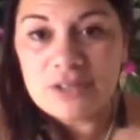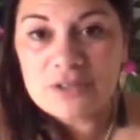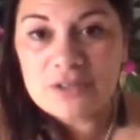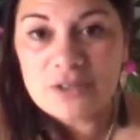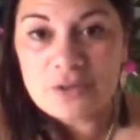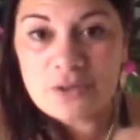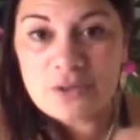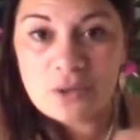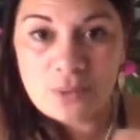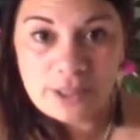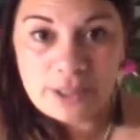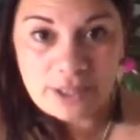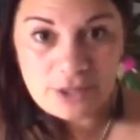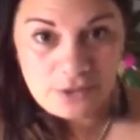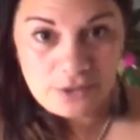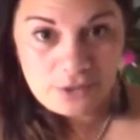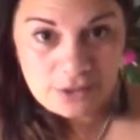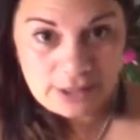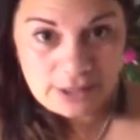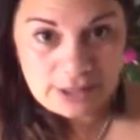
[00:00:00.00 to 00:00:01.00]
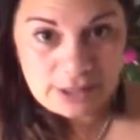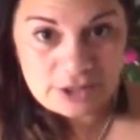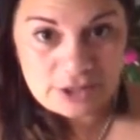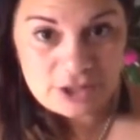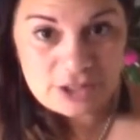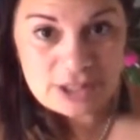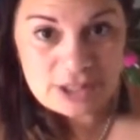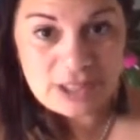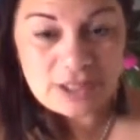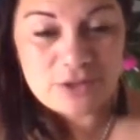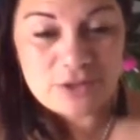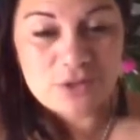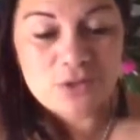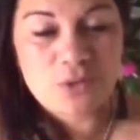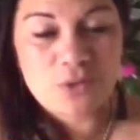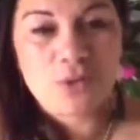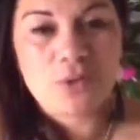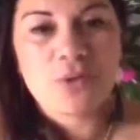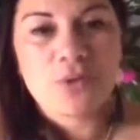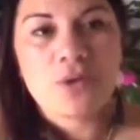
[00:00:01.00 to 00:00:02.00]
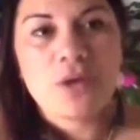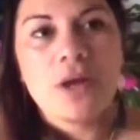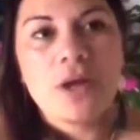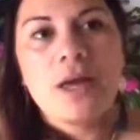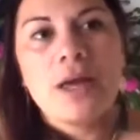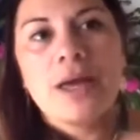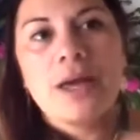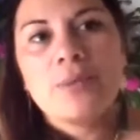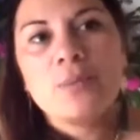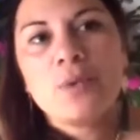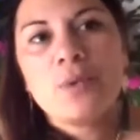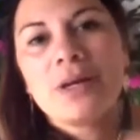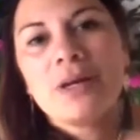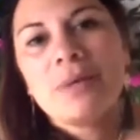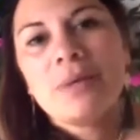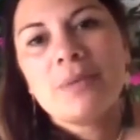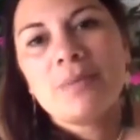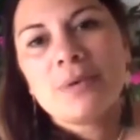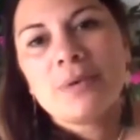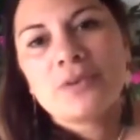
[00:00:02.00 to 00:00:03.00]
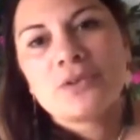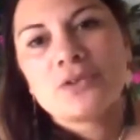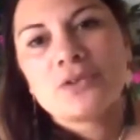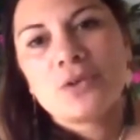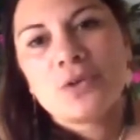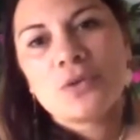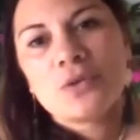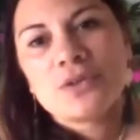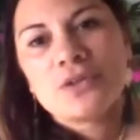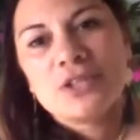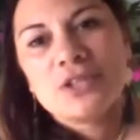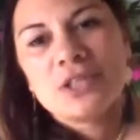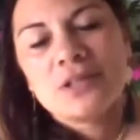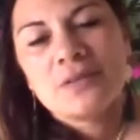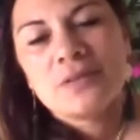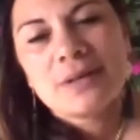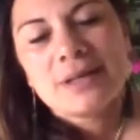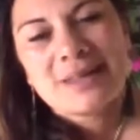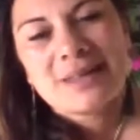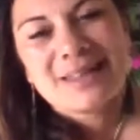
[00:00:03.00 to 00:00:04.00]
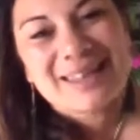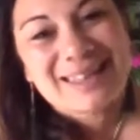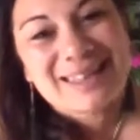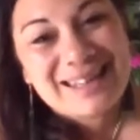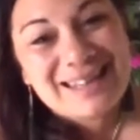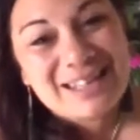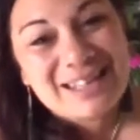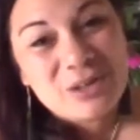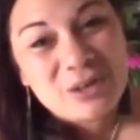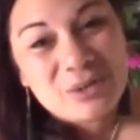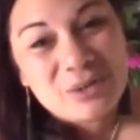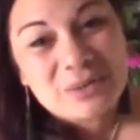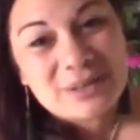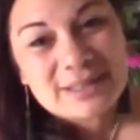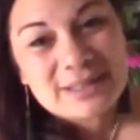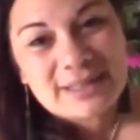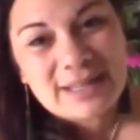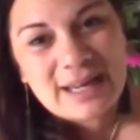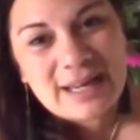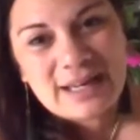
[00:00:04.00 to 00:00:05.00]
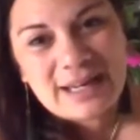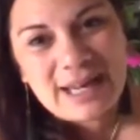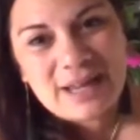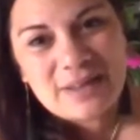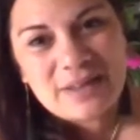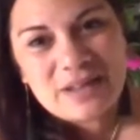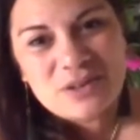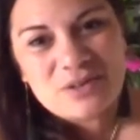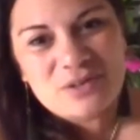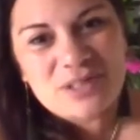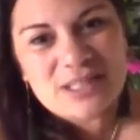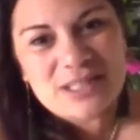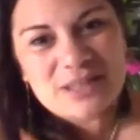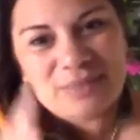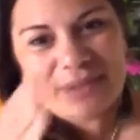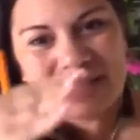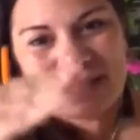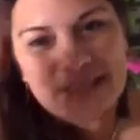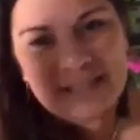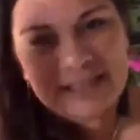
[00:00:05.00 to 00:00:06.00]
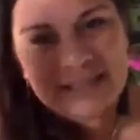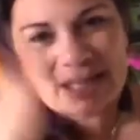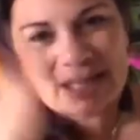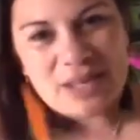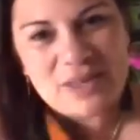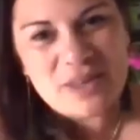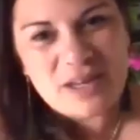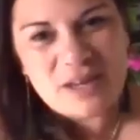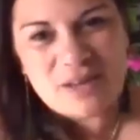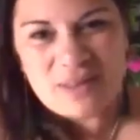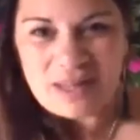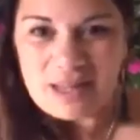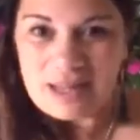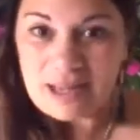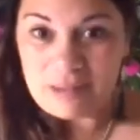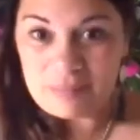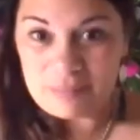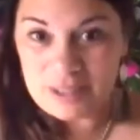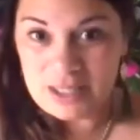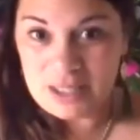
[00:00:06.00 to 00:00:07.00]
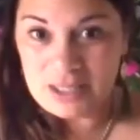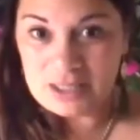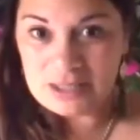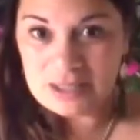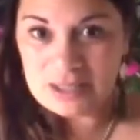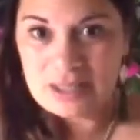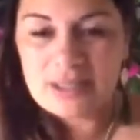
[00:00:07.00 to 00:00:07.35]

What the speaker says: So the quicker you can actually tell the truth. And what I mean by the truth is generally the thing you don't want to say out loud that you're dismissing as nothing, it can't be it.